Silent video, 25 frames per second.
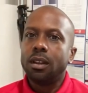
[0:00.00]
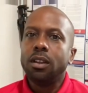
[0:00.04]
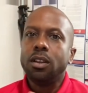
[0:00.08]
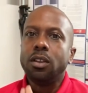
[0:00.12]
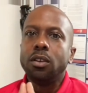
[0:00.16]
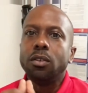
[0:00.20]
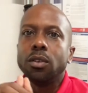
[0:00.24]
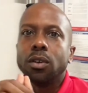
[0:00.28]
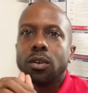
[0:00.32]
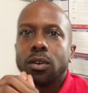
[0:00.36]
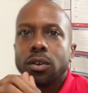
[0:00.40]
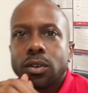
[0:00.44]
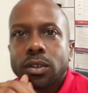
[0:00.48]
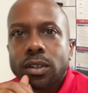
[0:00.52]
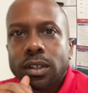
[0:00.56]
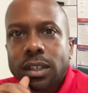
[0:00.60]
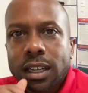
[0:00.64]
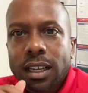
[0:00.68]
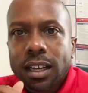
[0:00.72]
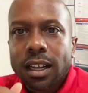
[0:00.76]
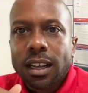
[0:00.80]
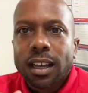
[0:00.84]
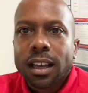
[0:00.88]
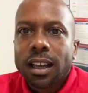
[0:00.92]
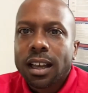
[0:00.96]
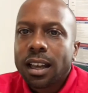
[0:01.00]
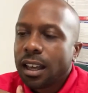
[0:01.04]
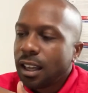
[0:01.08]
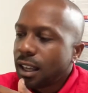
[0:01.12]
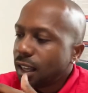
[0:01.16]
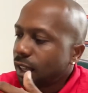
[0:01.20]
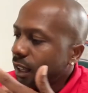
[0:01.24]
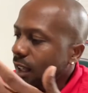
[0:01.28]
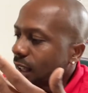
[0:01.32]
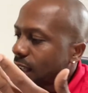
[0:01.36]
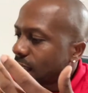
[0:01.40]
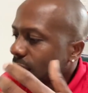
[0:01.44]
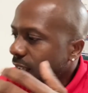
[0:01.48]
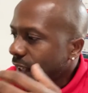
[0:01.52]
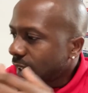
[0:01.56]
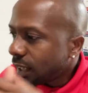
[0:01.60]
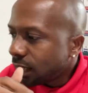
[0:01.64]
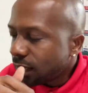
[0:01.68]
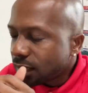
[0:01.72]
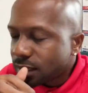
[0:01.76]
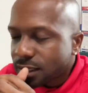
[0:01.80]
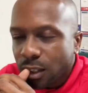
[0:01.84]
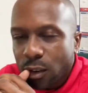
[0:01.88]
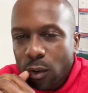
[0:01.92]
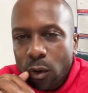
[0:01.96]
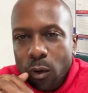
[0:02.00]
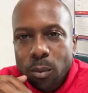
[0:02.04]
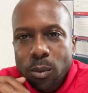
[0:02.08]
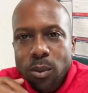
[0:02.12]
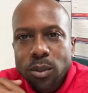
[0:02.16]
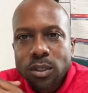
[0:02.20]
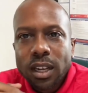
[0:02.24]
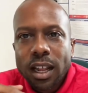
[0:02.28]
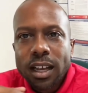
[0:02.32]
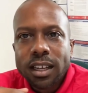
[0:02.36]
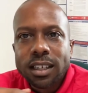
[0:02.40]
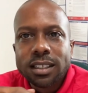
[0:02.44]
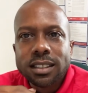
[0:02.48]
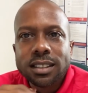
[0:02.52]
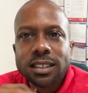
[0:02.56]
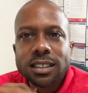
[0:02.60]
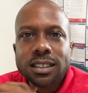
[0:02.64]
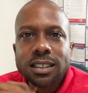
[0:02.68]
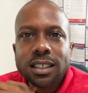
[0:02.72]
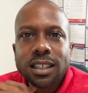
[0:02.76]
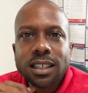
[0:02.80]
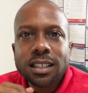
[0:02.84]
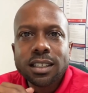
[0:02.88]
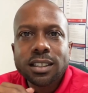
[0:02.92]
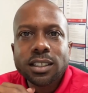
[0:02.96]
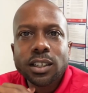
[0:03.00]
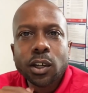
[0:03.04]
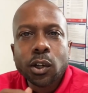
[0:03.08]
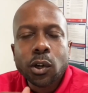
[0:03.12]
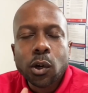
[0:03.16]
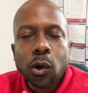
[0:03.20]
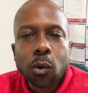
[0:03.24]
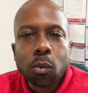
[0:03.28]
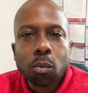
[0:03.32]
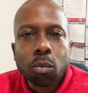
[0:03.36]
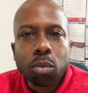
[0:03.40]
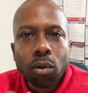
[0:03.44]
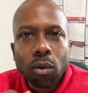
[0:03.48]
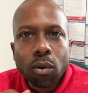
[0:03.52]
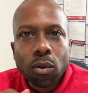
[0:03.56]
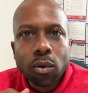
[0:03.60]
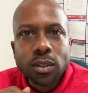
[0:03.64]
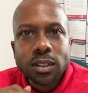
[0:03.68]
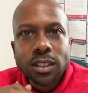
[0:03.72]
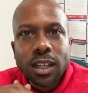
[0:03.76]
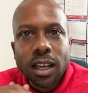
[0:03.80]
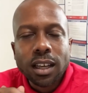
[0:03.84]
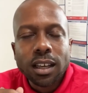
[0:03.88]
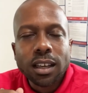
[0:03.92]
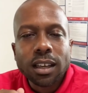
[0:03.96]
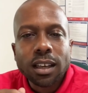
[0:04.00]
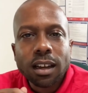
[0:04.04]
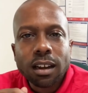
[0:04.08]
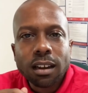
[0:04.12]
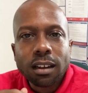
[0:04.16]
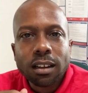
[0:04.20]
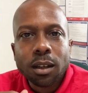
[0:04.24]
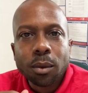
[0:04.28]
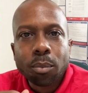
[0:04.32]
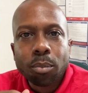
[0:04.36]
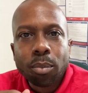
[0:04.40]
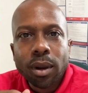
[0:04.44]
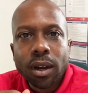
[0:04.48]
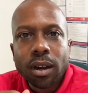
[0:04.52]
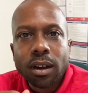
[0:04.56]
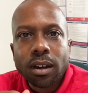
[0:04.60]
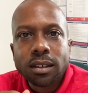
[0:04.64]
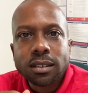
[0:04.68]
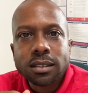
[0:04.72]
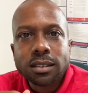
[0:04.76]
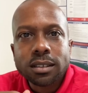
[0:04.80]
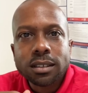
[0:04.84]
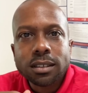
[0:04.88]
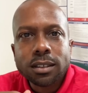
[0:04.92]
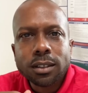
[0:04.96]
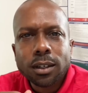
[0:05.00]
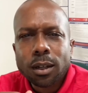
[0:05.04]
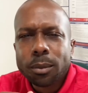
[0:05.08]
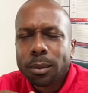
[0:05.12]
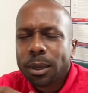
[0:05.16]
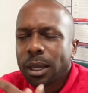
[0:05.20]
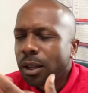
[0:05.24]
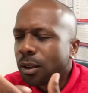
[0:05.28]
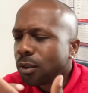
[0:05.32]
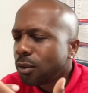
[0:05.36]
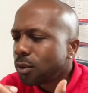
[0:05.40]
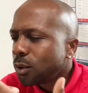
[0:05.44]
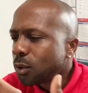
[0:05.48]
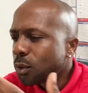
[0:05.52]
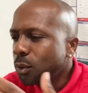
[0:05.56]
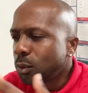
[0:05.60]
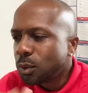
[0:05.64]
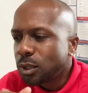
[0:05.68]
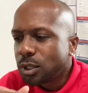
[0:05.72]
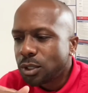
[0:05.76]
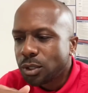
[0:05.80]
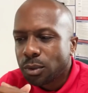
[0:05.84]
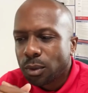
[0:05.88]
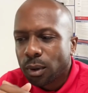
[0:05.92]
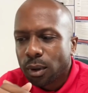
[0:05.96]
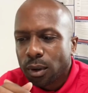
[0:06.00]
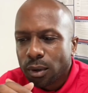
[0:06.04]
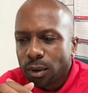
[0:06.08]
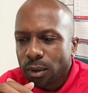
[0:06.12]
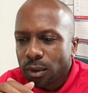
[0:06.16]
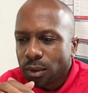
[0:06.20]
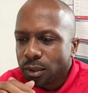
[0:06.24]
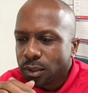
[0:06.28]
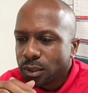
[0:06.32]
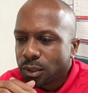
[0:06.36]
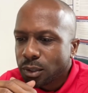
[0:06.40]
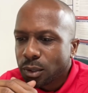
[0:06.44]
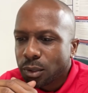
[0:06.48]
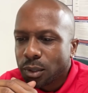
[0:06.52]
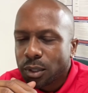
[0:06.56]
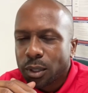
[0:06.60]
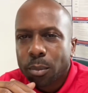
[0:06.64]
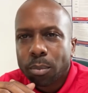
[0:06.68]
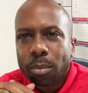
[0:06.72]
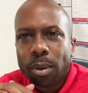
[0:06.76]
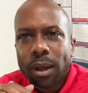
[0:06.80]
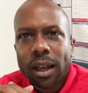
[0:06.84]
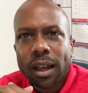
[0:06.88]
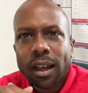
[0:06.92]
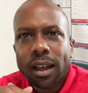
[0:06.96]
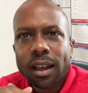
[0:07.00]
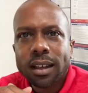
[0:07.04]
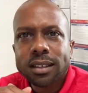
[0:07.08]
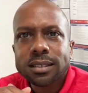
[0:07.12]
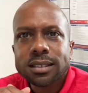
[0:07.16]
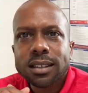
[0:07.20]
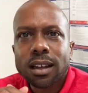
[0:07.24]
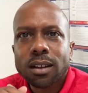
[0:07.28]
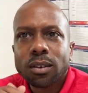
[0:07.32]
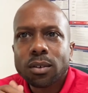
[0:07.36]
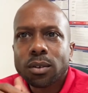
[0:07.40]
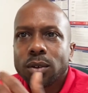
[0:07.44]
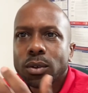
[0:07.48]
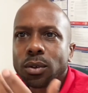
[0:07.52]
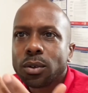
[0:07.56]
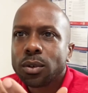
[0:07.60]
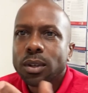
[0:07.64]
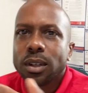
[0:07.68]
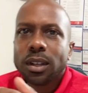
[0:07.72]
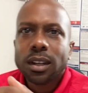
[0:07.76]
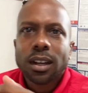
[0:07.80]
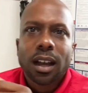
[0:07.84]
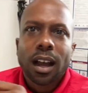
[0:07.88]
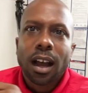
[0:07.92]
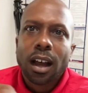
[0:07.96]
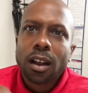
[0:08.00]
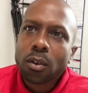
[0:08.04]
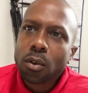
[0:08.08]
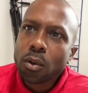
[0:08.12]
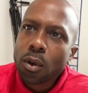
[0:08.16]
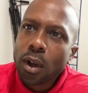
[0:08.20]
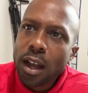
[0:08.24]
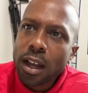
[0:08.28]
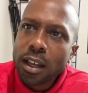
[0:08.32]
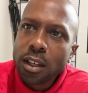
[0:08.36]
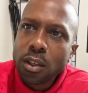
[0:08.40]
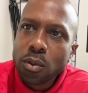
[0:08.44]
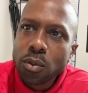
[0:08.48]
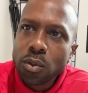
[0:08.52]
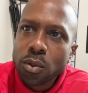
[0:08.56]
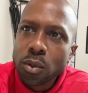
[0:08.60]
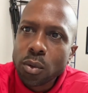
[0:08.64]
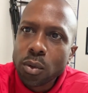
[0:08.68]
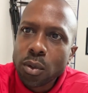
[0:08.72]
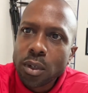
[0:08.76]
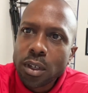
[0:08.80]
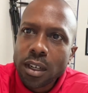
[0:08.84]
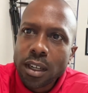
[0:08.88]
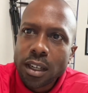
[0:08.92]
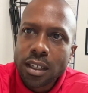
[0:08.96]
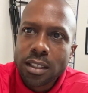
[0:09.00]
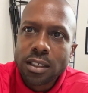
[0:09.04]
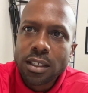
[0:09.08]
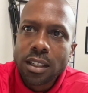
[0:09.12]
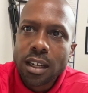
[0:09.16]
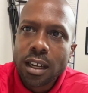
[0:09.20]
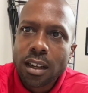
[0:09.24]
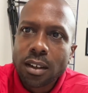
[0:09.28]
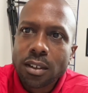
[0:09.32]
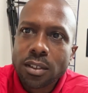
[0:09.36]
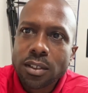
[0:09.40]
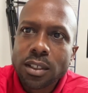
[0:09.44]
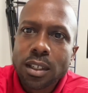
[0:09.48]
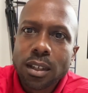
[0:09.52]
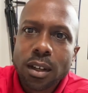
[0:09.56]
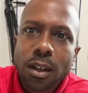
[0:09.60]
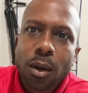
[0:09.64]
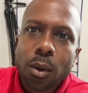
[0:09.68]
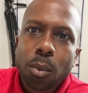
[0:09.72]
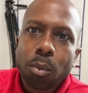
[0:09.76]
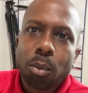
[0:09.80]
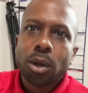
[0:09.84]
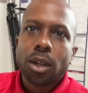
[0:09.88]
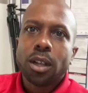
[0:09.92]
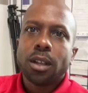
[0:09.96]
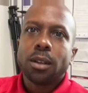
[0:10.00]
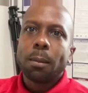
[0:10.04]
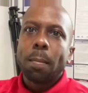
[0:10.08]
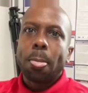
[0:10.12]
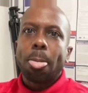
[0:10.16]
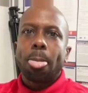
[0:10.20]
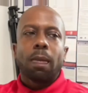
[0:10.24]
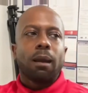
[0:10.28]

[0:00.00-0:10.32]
you know, it's almost like a sin to go broke taking care of your parents. You know what I mean? I don't know what you heard, you know, in the past. I don't know. I don't know how you doing it at your house, but